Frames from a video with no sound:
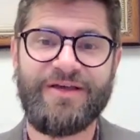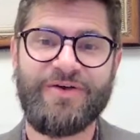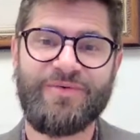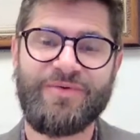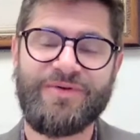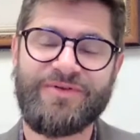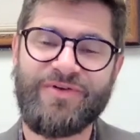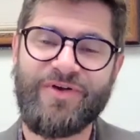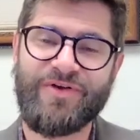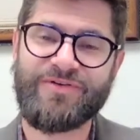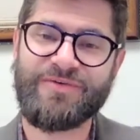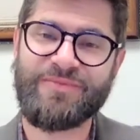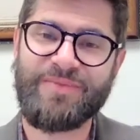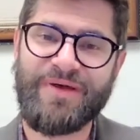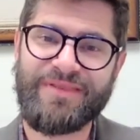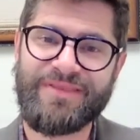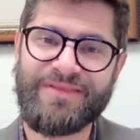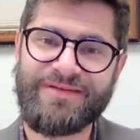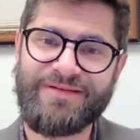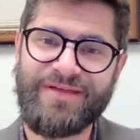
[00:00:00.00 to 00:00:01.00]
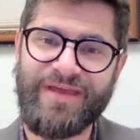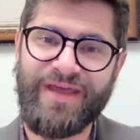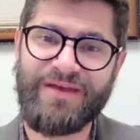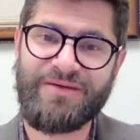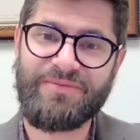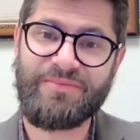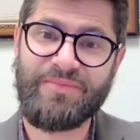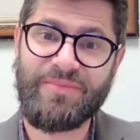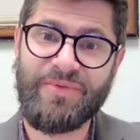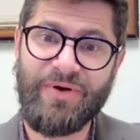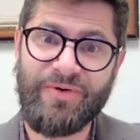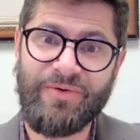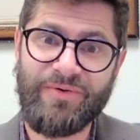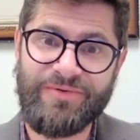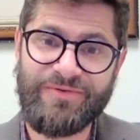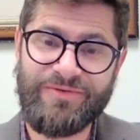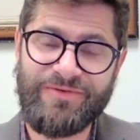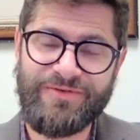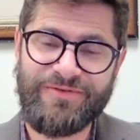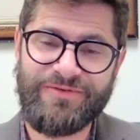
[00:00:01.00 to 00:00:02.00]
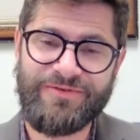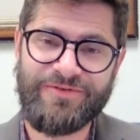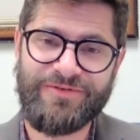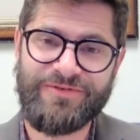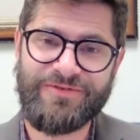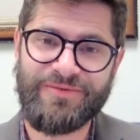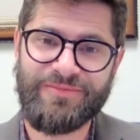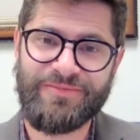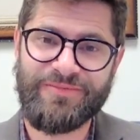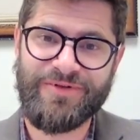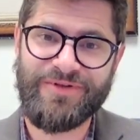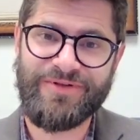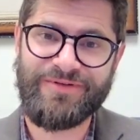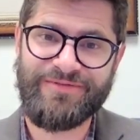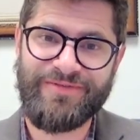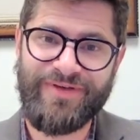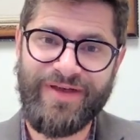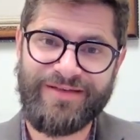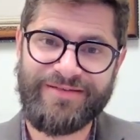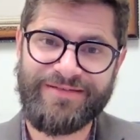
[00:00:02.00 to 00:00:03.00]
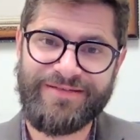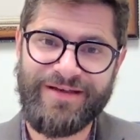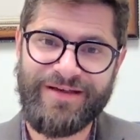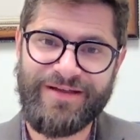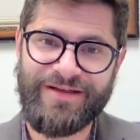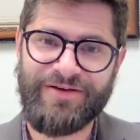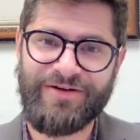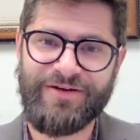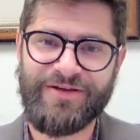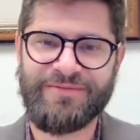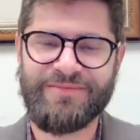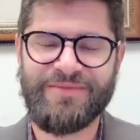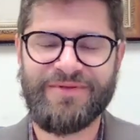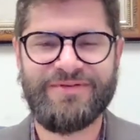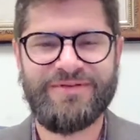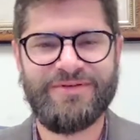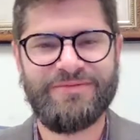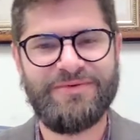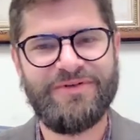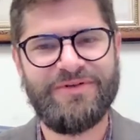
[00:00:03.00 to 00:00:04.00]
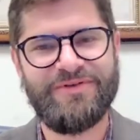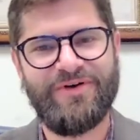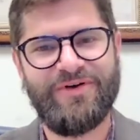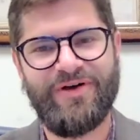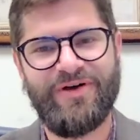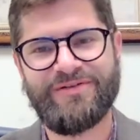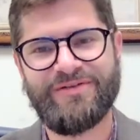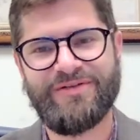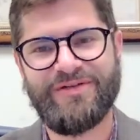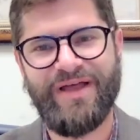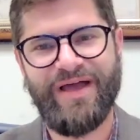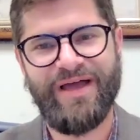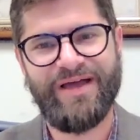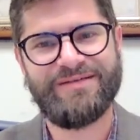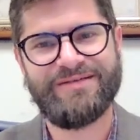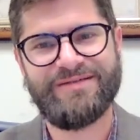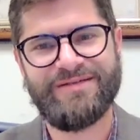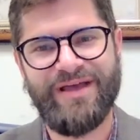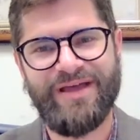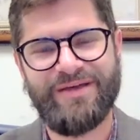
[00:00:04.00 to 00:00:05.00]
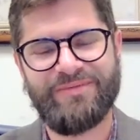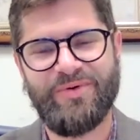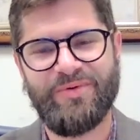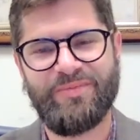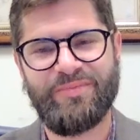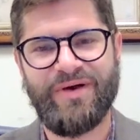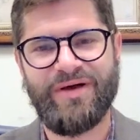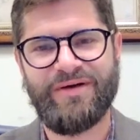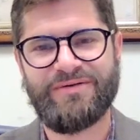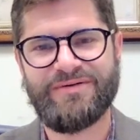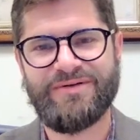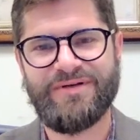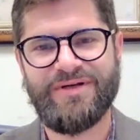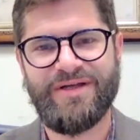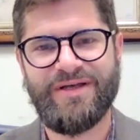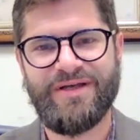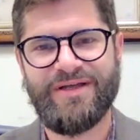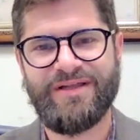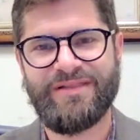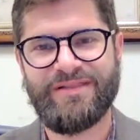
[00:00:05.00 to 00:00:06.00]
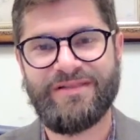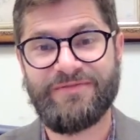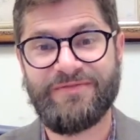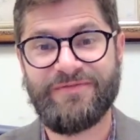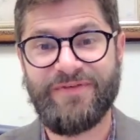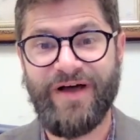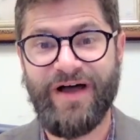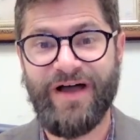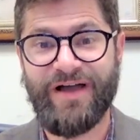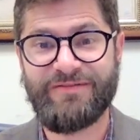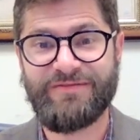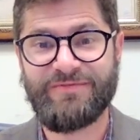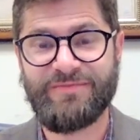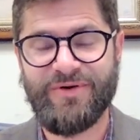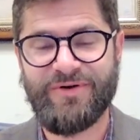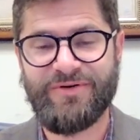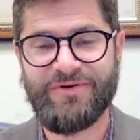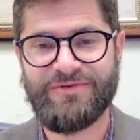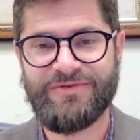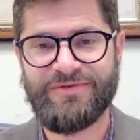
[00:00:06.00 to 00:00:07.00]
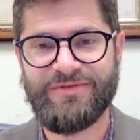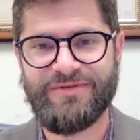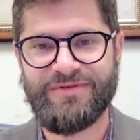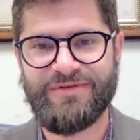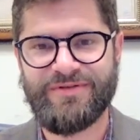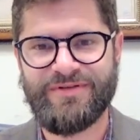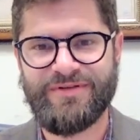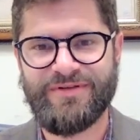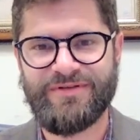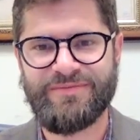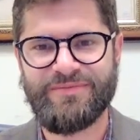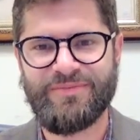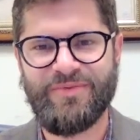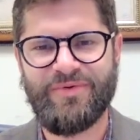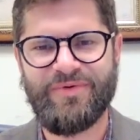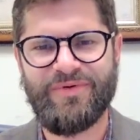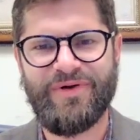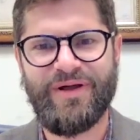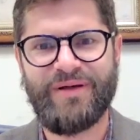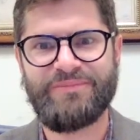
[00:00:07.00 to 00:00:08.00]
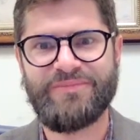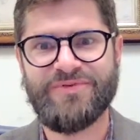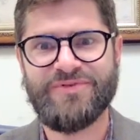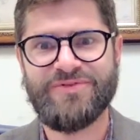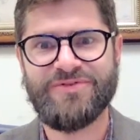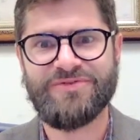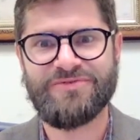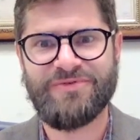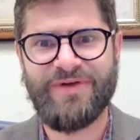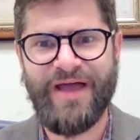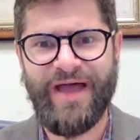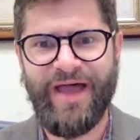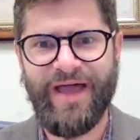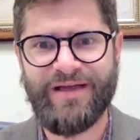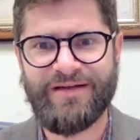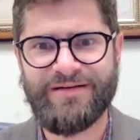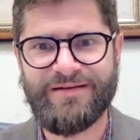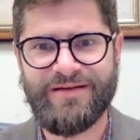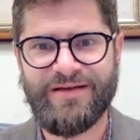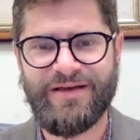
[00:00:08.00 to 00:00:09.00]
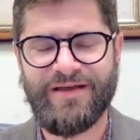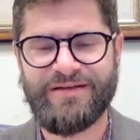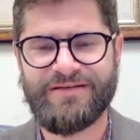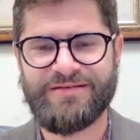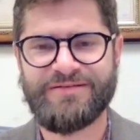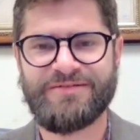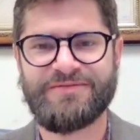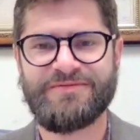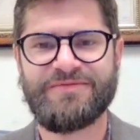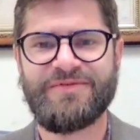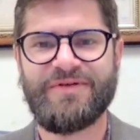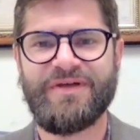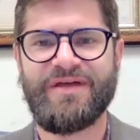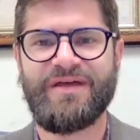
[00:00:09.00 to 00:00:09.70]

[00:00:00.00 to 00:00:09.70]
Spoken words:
We talked about the 10 modes. Those are some really fascinating arguments. And we talked last time about the 5 modes, these more abstract kind of